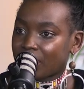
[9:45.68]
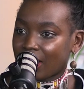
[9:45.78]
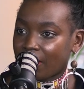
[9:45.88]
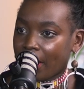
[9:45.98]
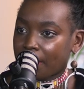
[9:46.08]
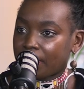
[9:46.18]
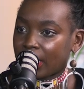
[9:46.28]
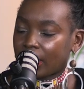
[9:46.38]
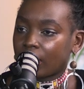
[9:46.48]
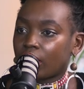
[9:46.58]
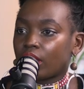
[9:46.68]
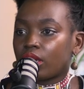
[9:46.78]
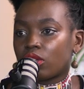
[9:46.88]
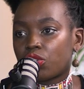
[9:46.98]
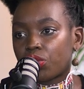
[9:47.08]
Sarabi
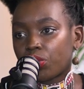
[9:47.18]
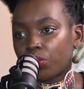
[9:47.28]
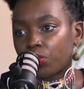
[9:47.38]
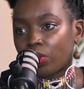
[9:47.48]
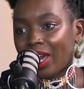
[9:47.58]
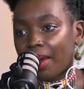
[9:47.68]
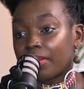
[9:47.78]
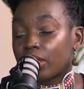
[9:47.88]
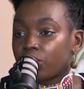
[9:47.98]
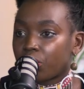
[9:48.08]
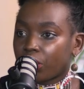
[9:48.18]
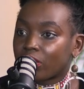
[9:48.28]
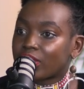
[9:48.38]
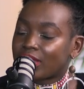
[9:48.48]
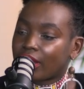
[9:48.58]
mm. to coming to
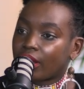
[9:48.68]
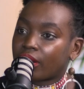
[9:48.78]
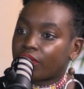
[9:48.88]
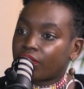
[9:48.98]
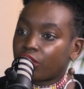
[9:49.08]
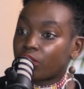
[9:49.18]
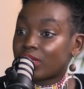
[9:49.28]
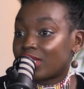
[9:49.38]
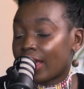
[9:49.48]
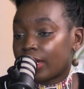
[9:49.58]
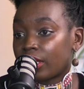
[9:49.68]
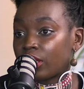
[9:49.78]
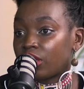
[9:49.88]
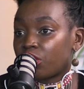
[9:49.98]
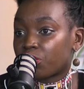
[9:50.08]
yourself, you know, starting
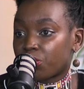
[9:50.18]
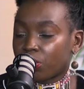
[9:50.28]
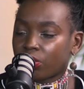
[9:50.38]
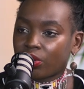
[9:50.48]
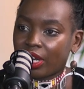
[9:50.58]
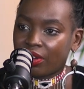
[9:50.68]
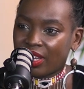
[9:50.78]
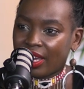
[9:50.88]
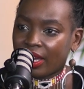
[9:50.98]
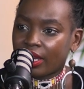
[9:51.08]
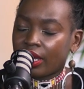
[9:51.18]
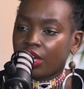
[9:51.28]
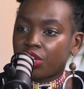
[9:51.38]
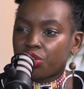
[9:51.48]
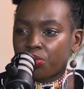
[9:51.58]
your solo career,
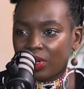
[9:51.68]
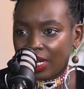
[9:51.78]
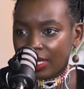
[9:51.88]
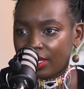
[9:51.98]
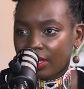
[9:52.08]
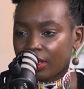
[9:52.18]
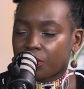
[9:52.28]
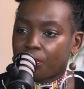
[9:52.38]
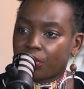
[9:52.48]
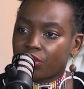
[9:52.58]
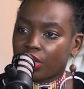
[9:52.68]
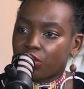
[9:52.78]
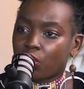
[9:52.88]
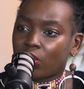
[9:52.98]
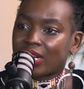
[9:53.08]
you know, releasing this
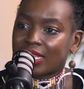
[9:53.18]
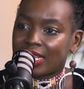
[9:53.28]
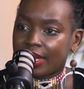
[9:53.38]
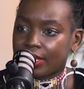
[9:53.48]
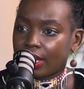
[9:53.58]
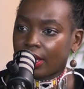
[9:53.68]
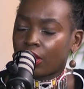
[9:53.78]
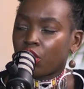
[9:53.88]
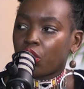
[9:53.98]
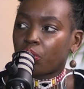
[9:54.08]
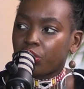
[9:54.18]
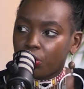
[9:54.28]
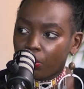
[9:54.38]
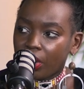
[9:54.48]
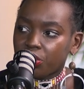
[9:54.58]
project Ona Sasa, which
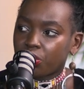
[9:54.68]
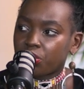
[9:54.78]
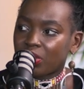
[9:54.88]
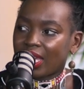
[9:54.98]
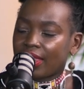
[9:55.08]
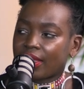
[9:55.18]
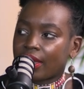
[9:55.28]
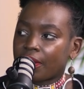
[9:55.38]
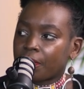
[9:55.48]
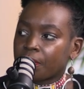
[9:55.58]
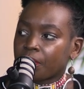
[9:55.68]
we worked on together